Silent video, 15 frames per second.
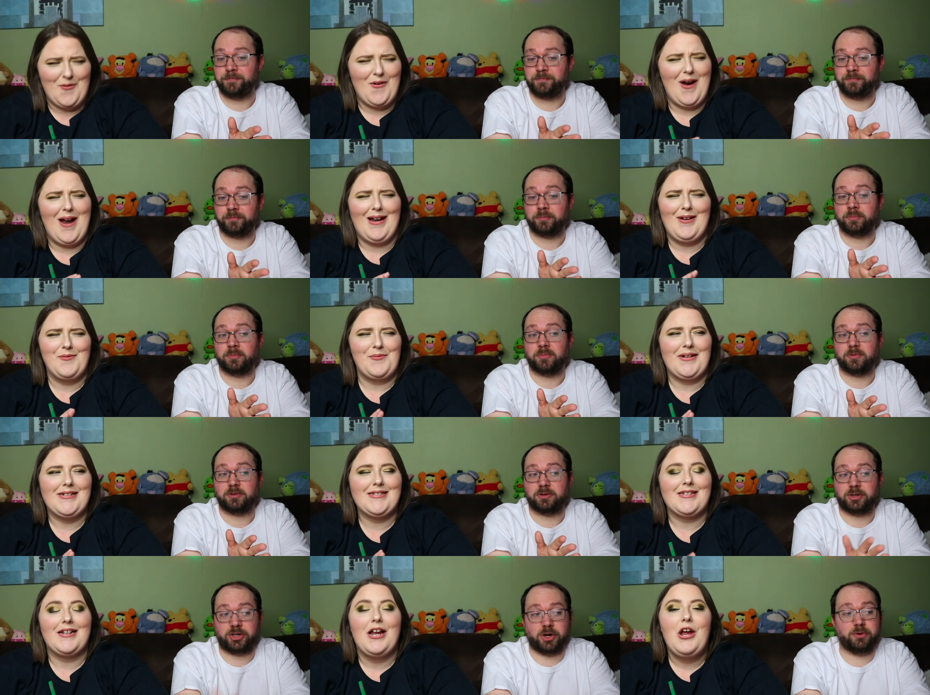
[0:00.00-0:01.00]
Speaker 1: for any
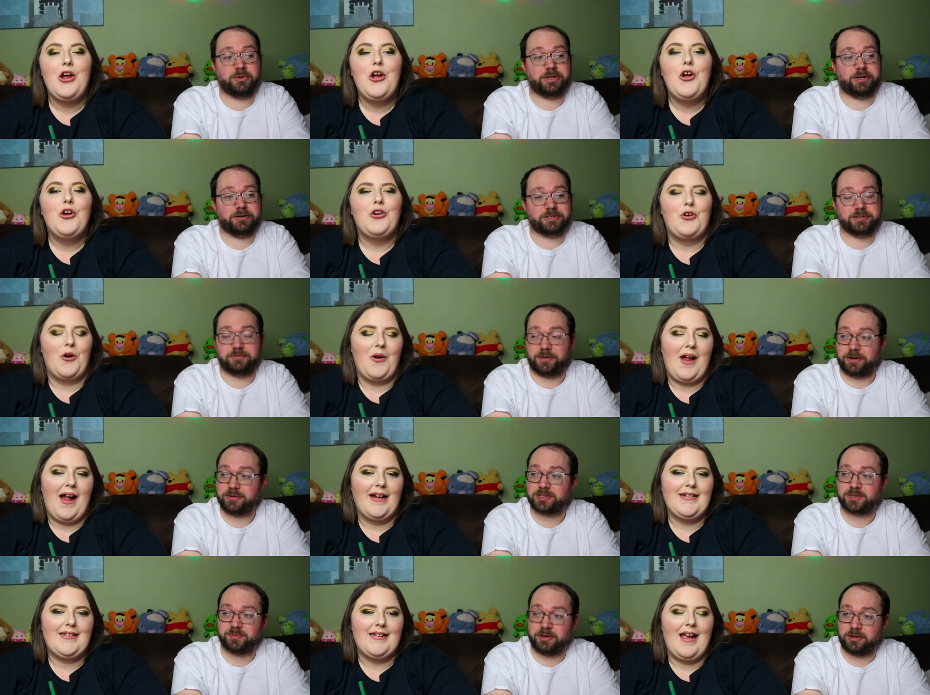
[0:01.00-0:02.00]
reason, go there. It's go to
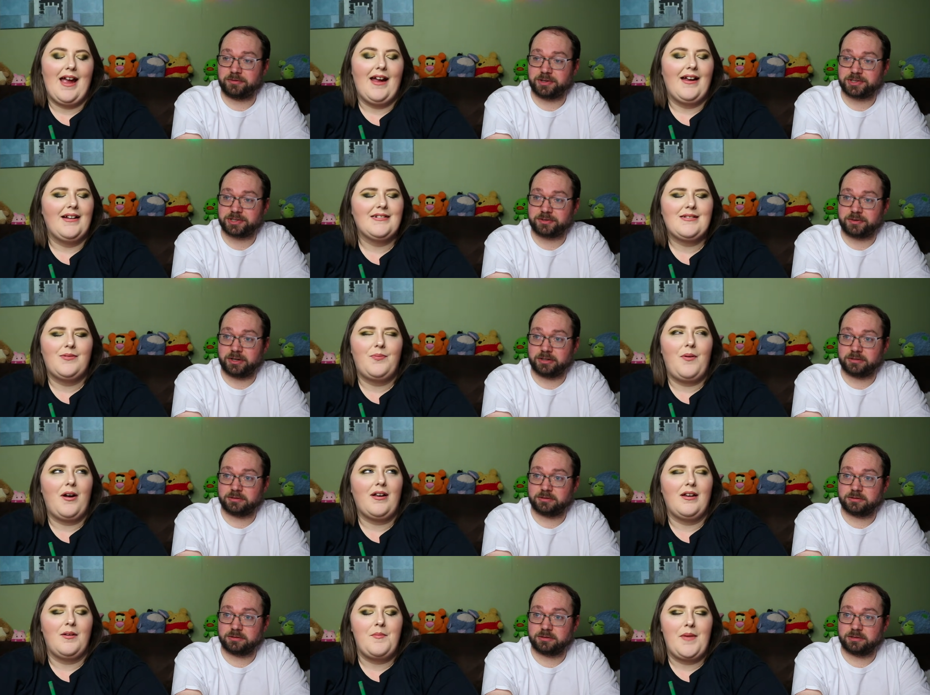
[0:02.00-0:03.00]
ITA. It's
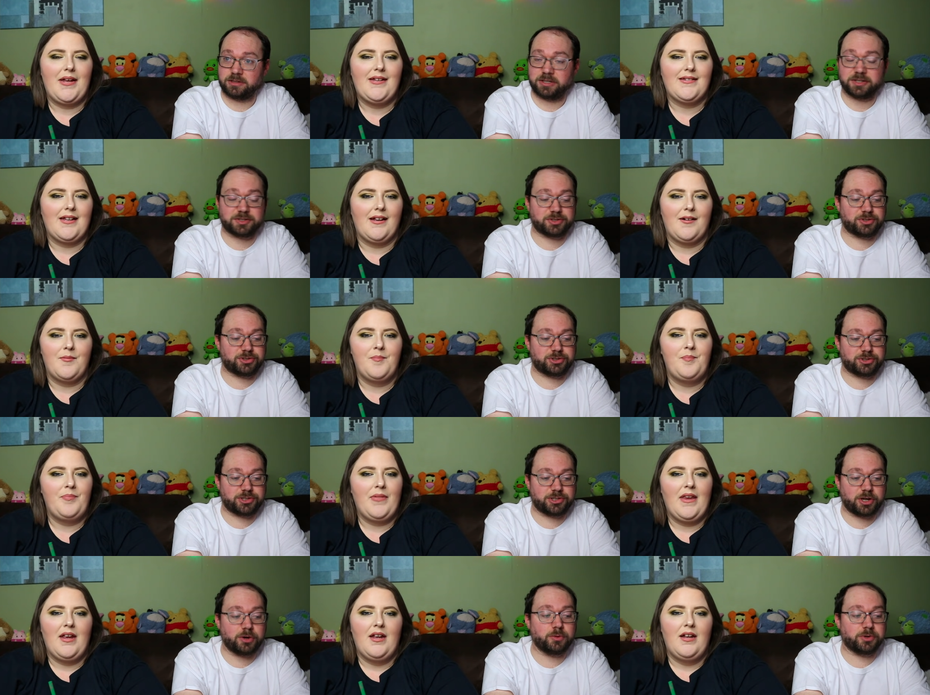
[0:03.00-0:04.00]
fucking amazing. It's
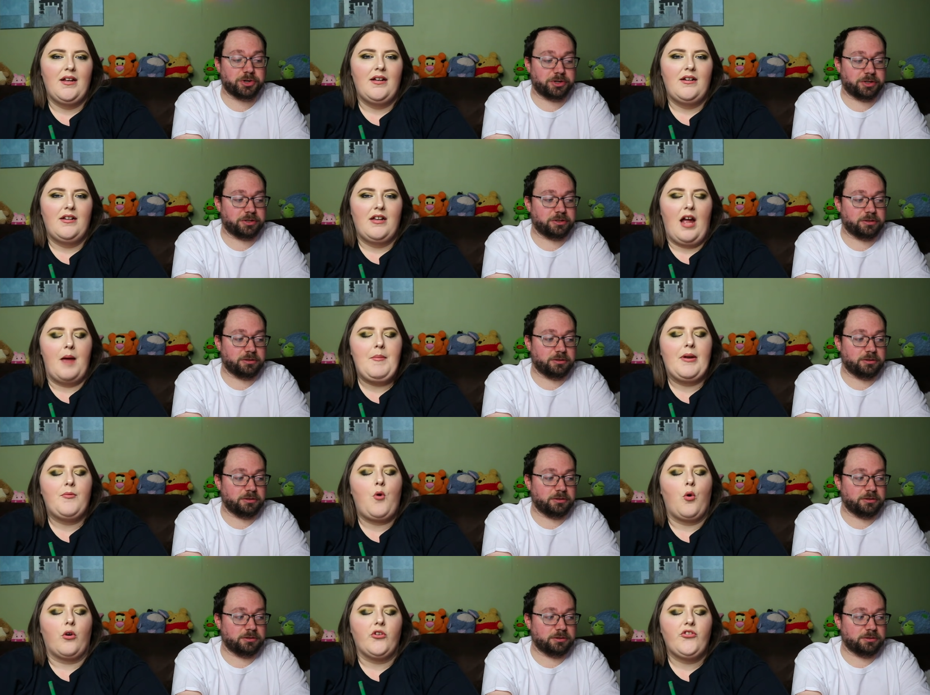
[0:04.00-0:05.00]
so good. I mean, of
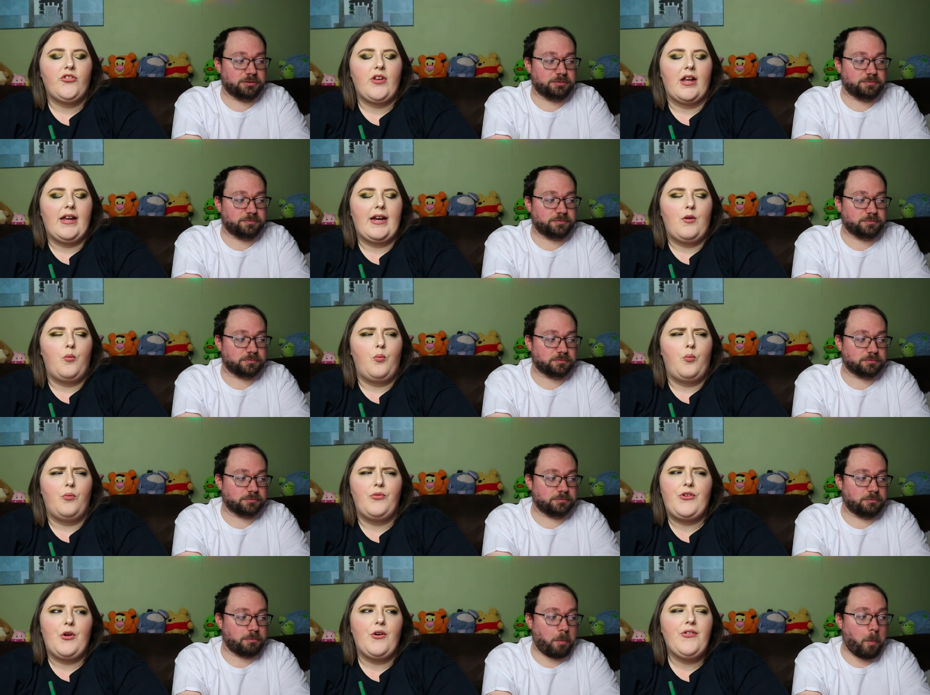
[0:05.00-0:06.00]
course, like
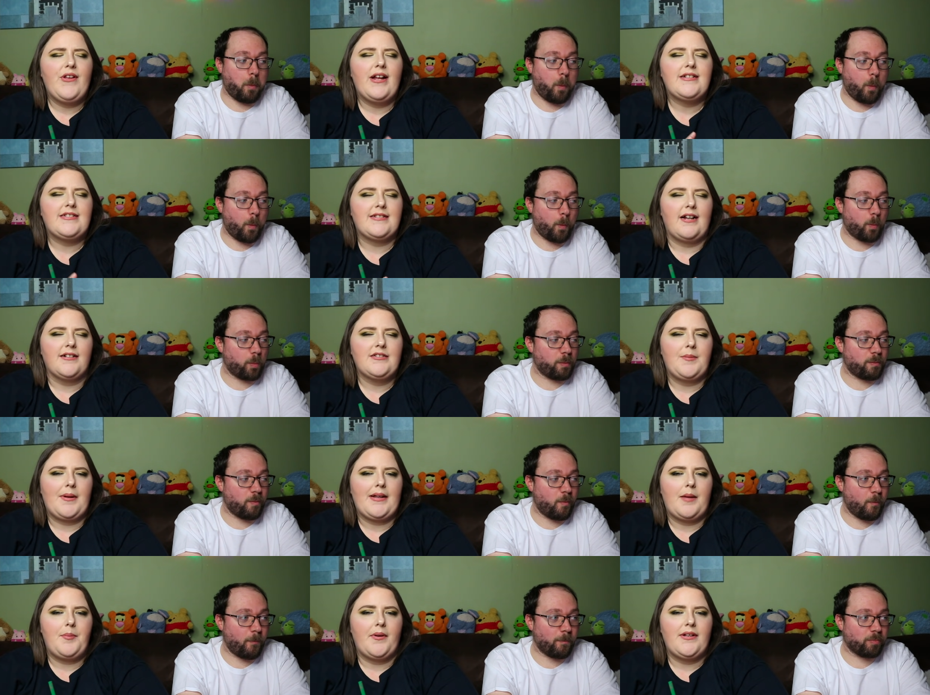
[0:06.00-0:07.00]
the only thing that sucks
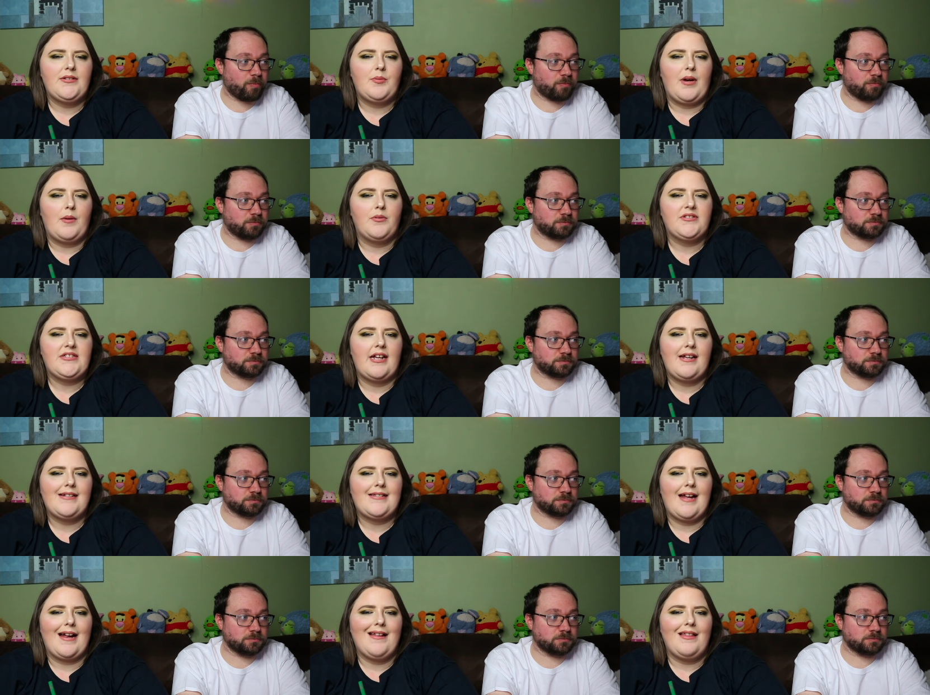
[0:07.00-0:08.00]
about that place, what I will say
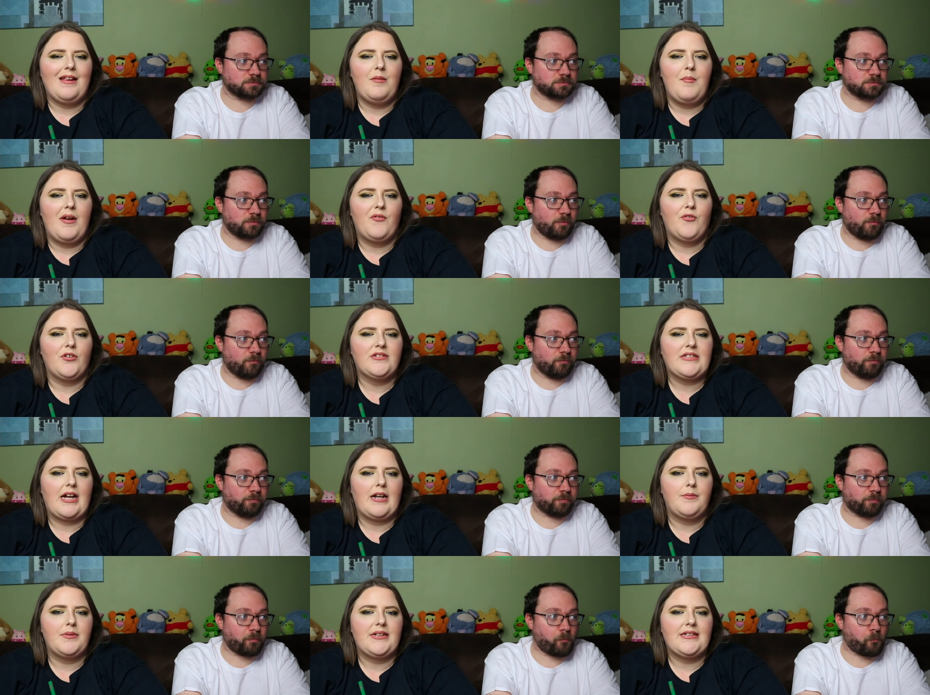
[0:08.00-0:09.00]
is that I think Medford's
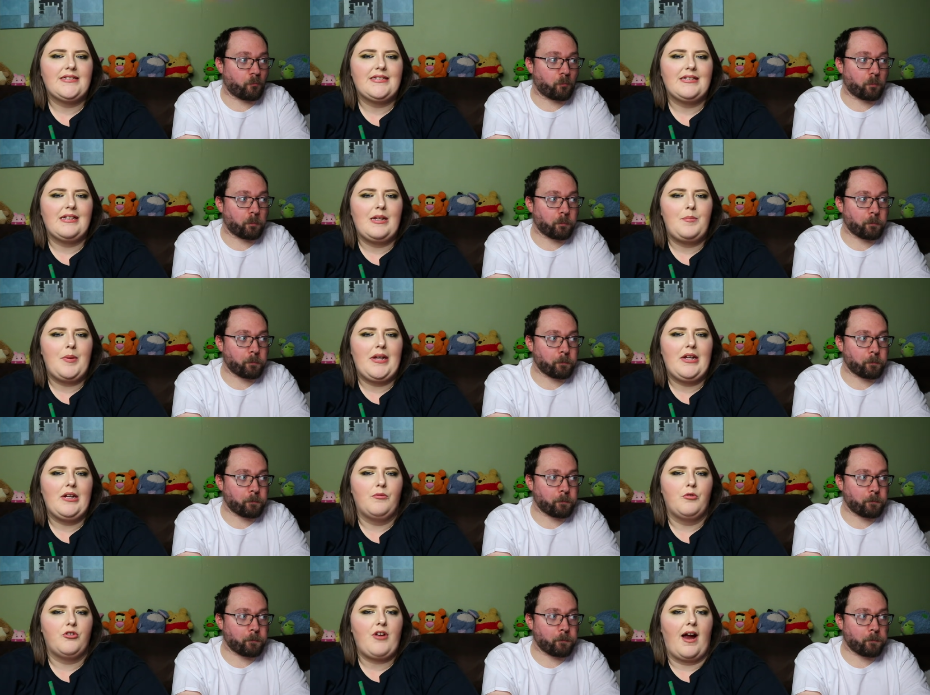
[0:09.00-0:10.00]
kind of like a
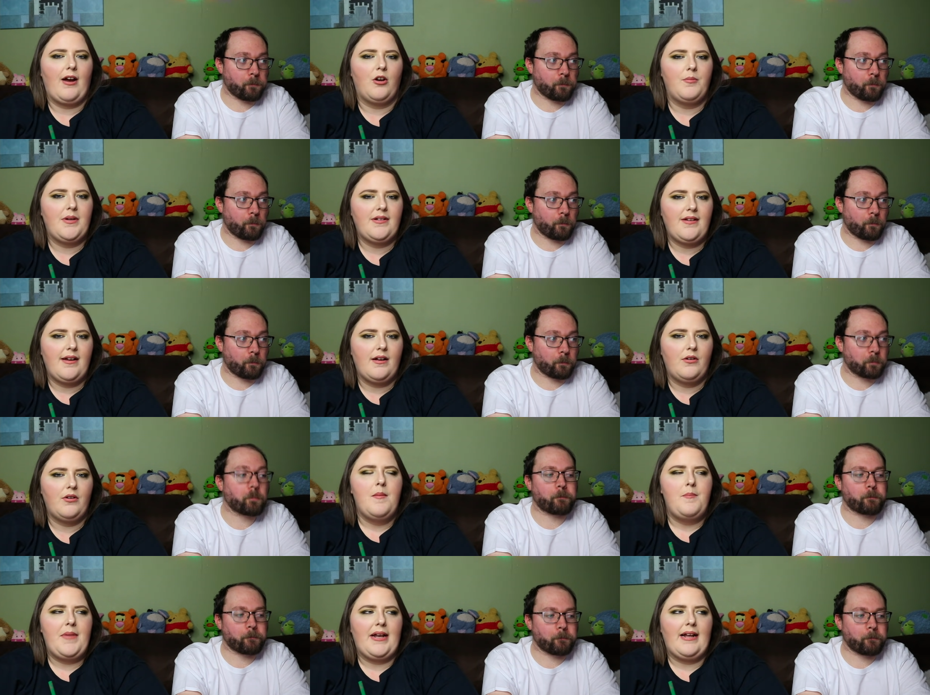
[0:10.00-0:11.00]
sleepy retirement
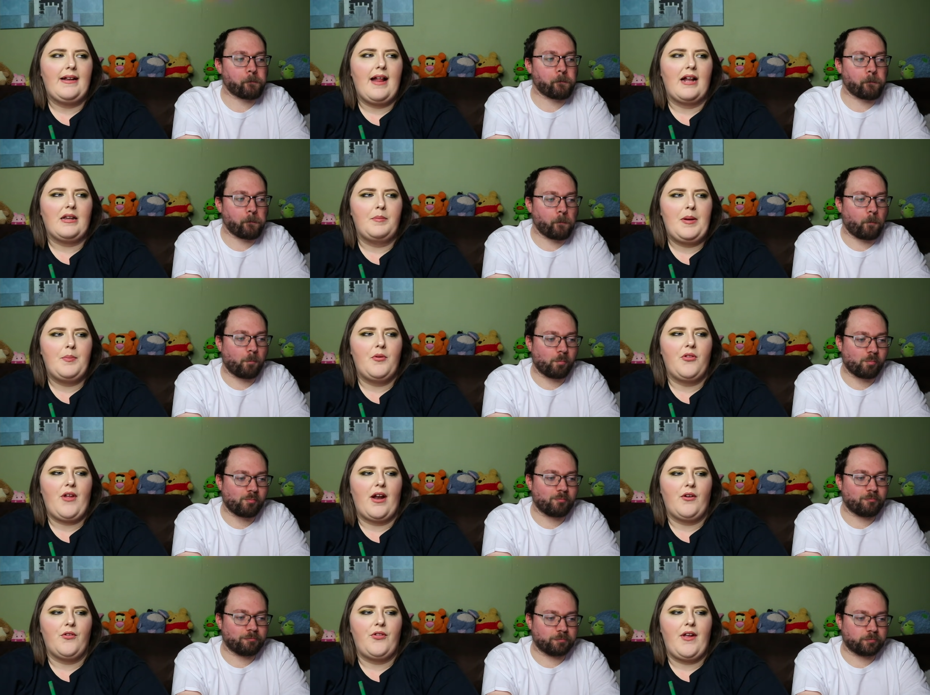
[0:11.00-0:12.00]
town, meaning that the people
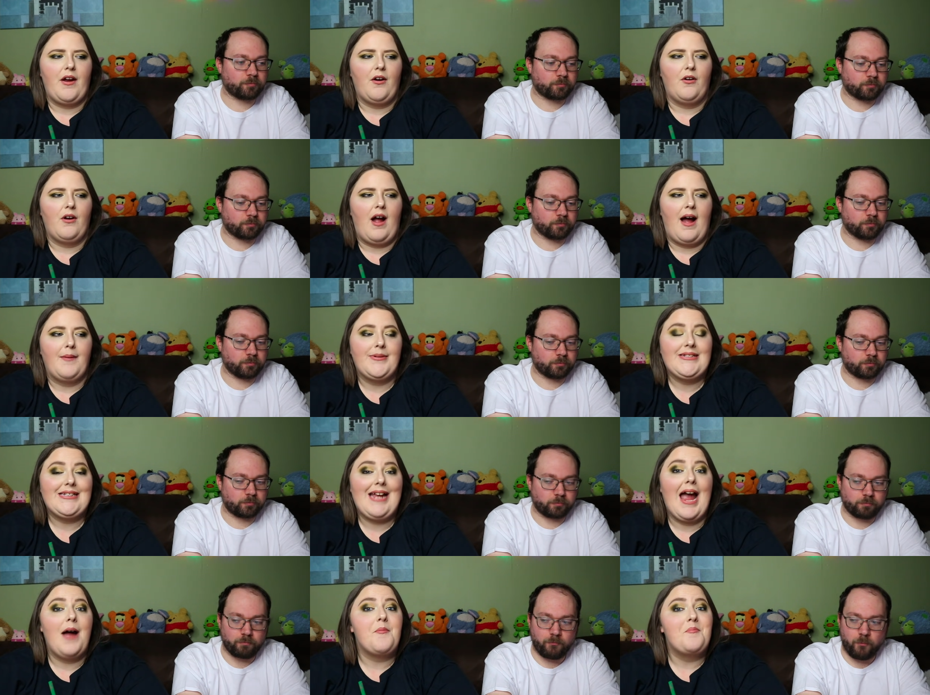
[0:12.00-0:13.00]
that are there
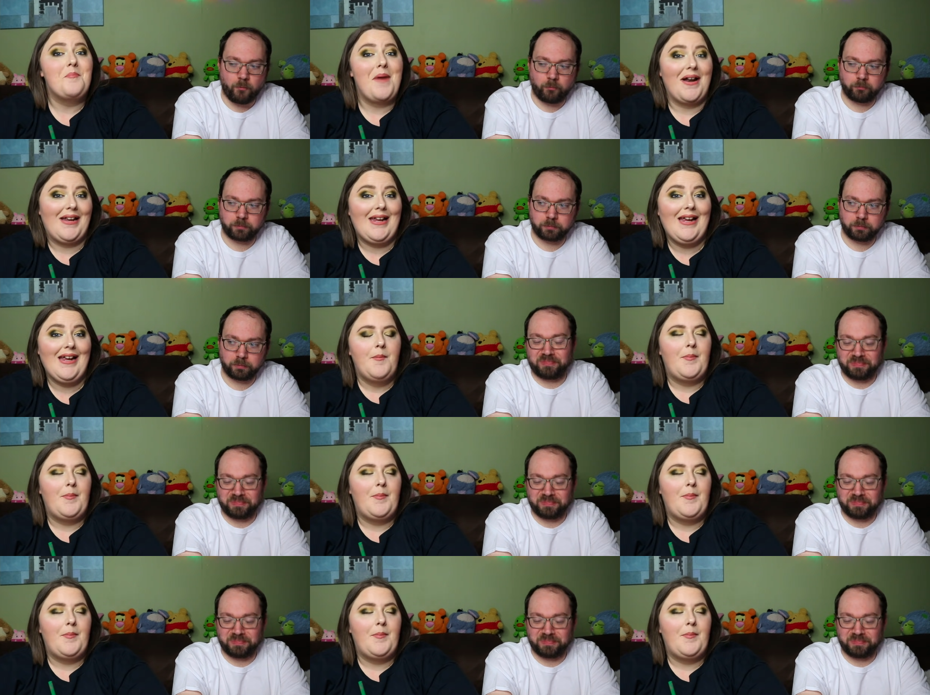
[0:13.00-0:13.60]
obviously have money